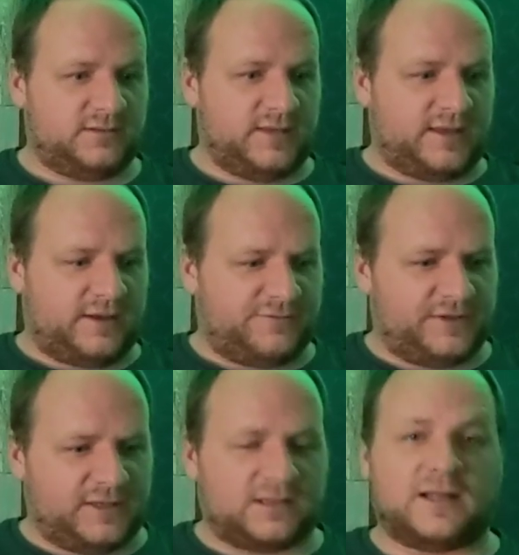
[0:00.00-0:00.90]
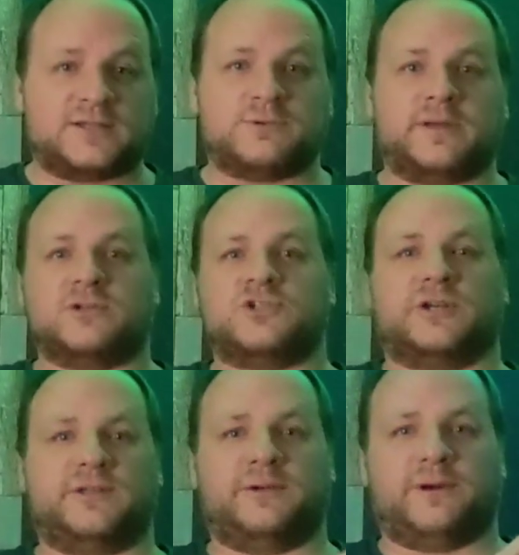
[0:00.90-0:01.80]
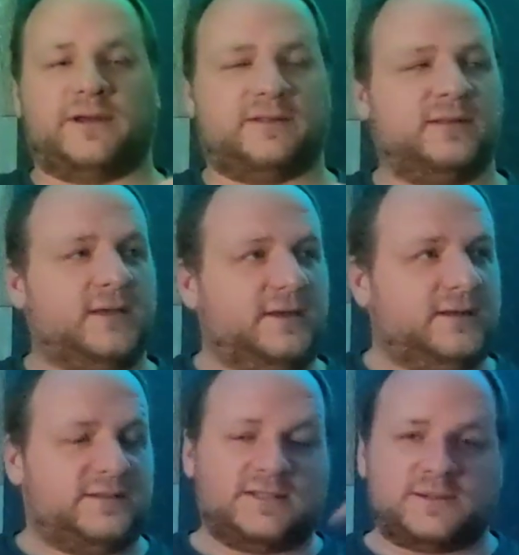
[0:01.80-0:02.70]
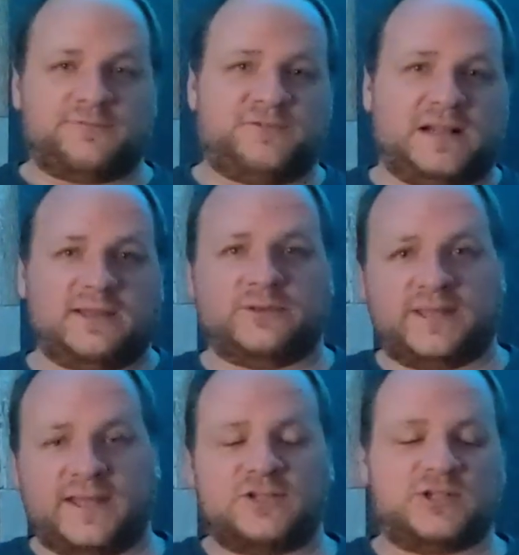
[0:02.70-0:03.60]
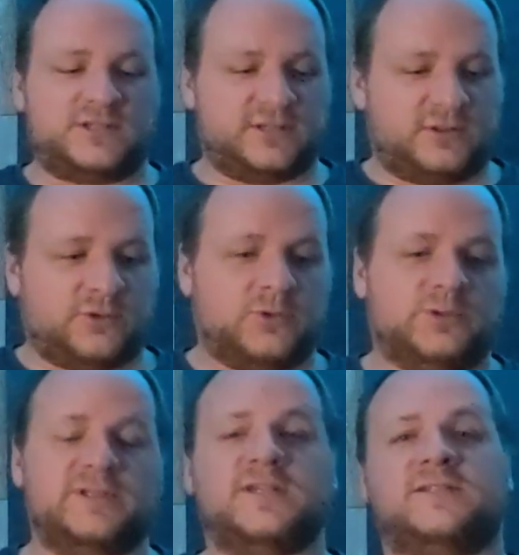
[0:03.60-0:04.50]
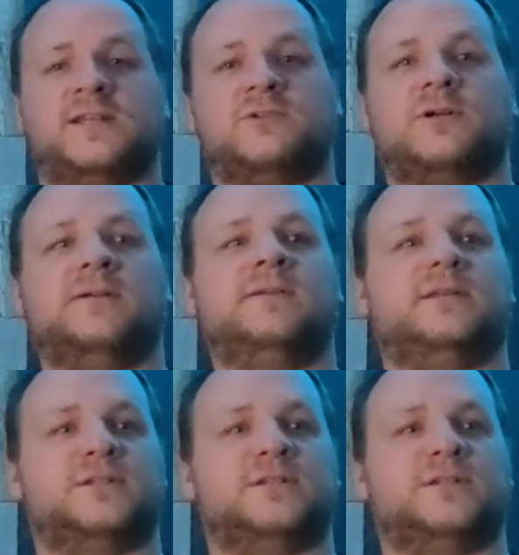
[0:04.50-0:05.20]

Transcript: yeah, I think last week I showed you I did some filling on the edges and the corners, etc.